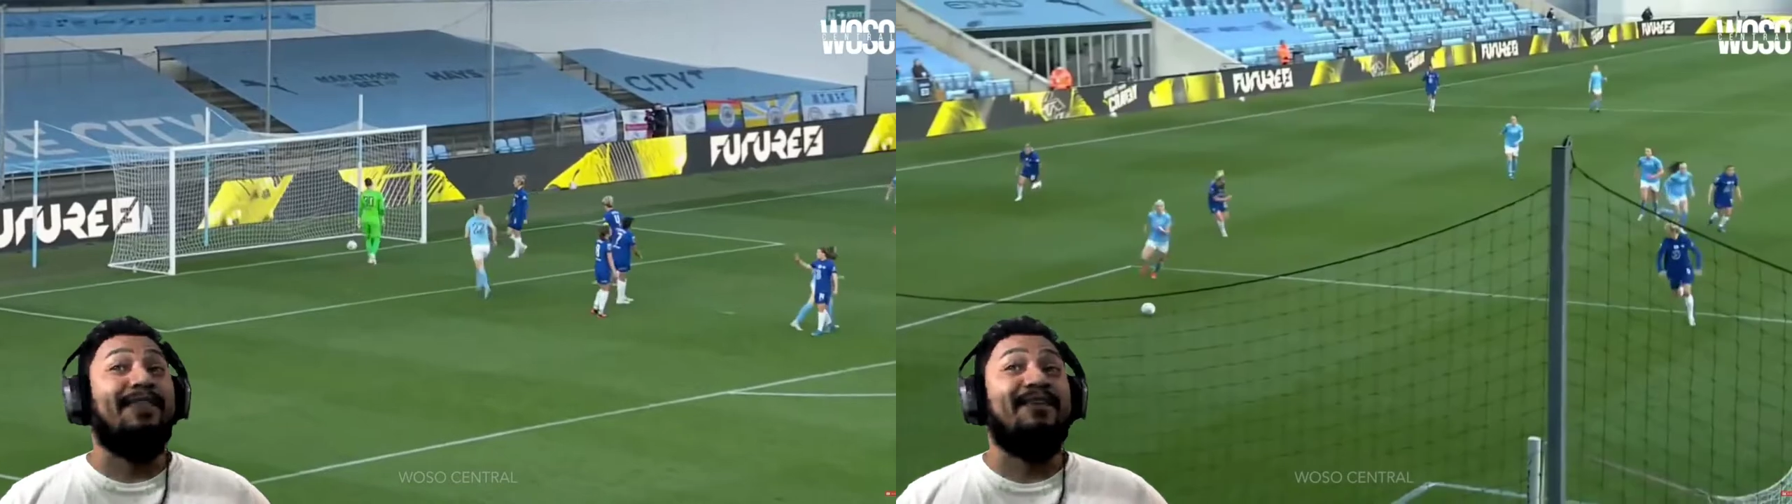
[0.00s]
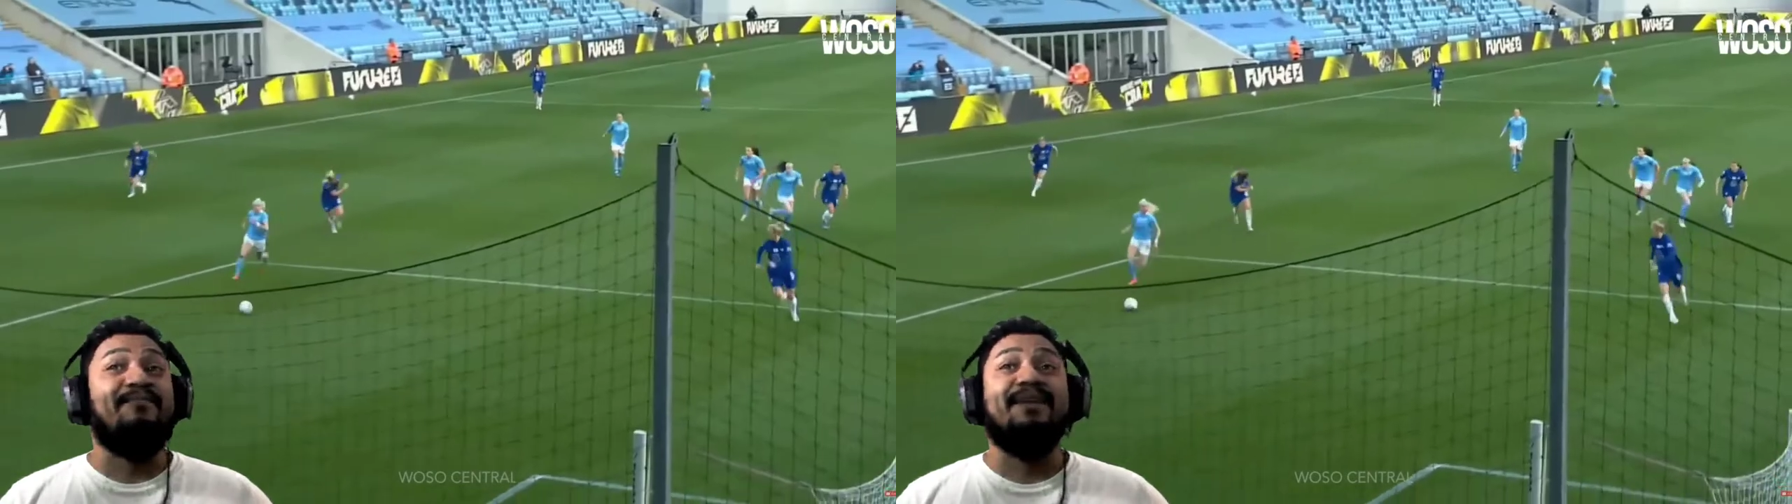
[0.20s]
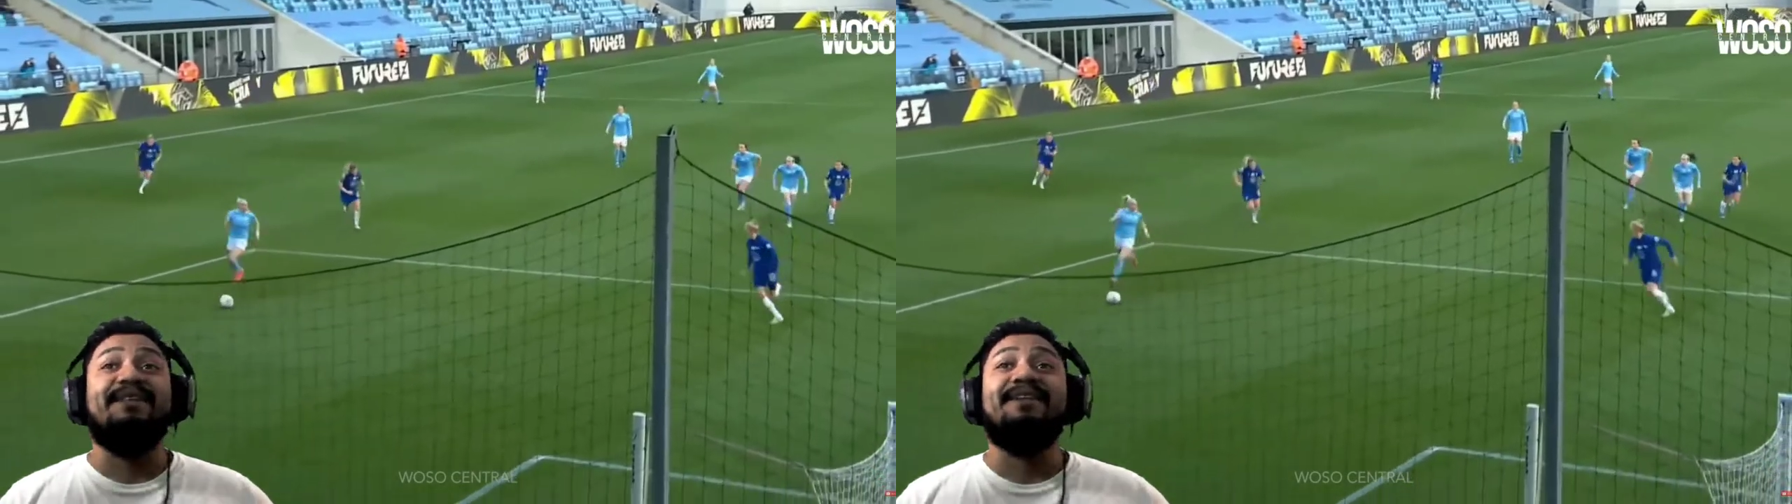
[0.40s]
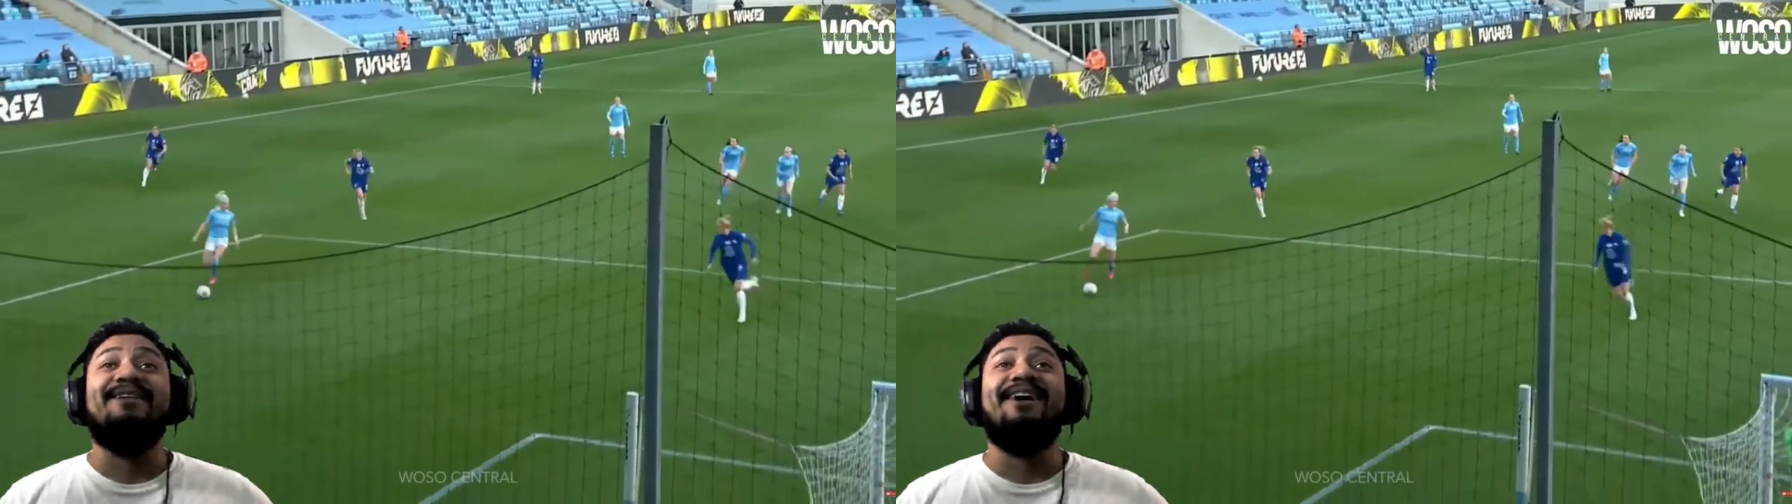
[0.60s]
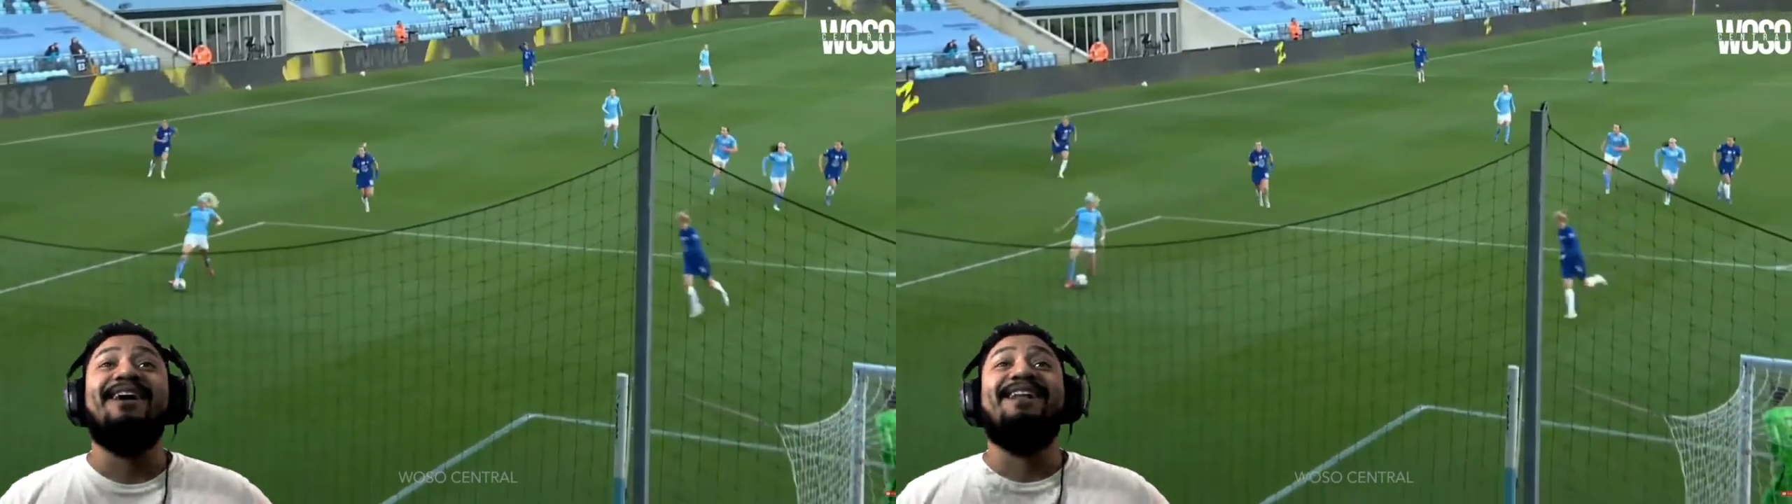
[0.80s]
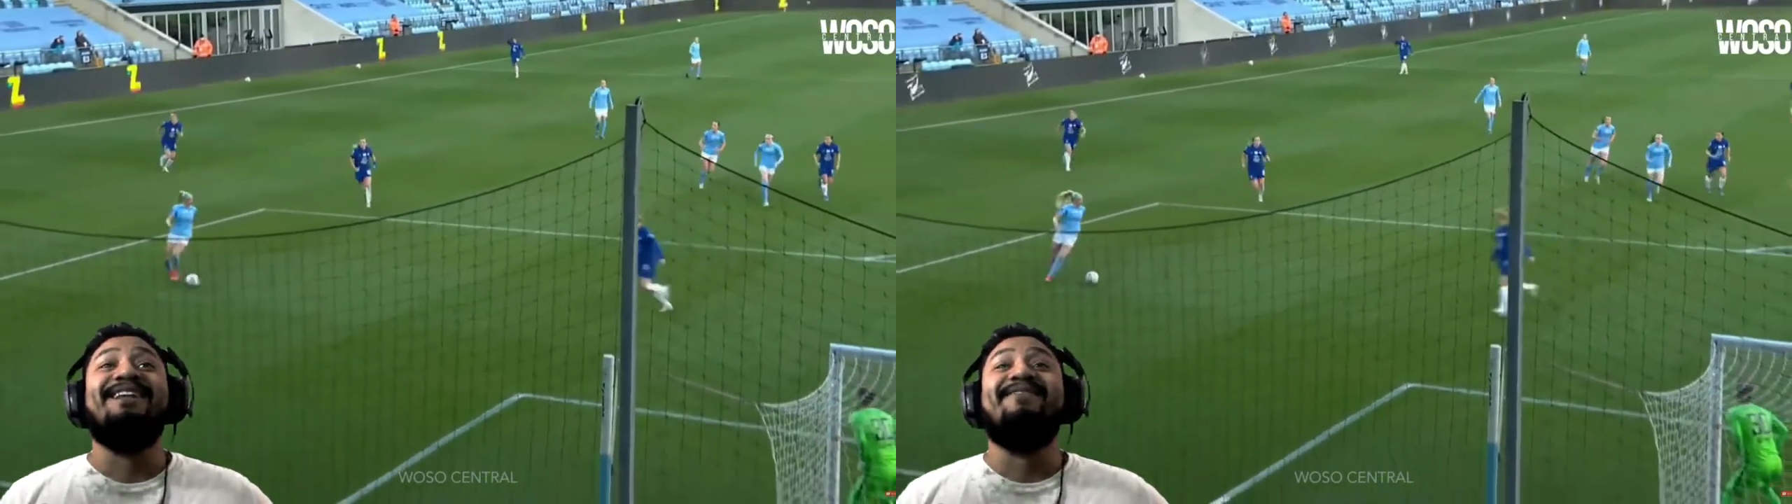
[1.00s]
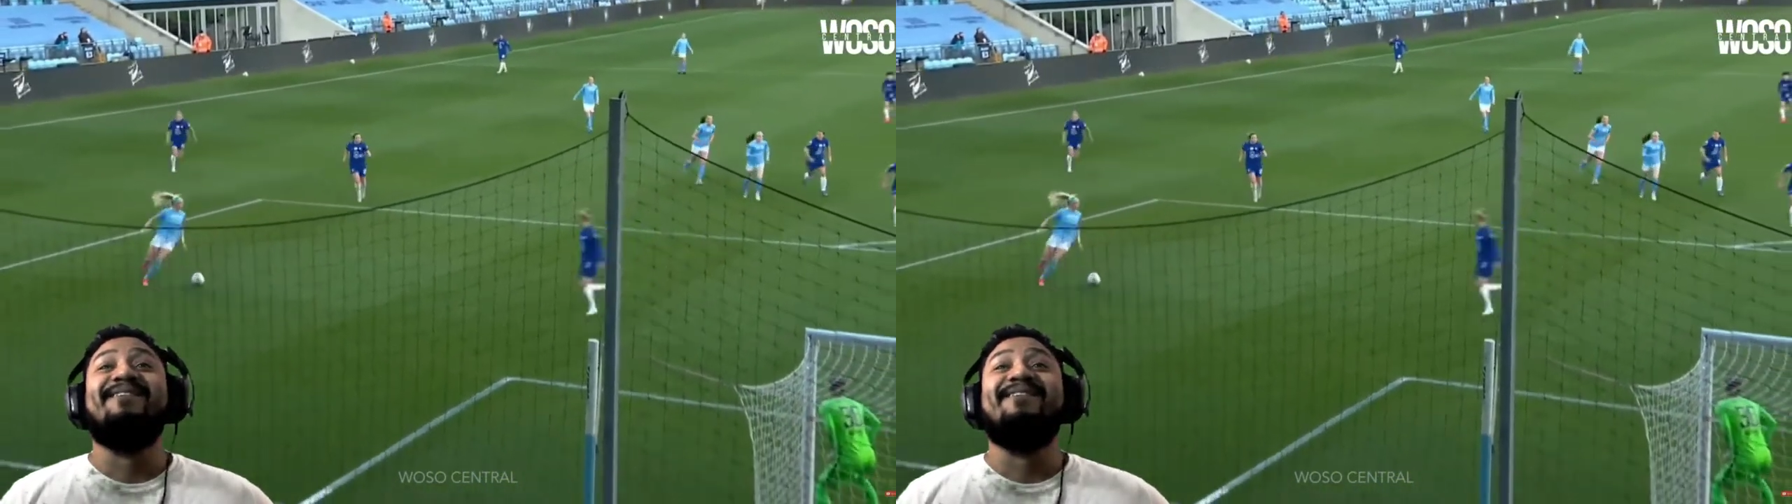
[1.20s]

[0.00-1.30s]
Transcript: up right there. I didn't even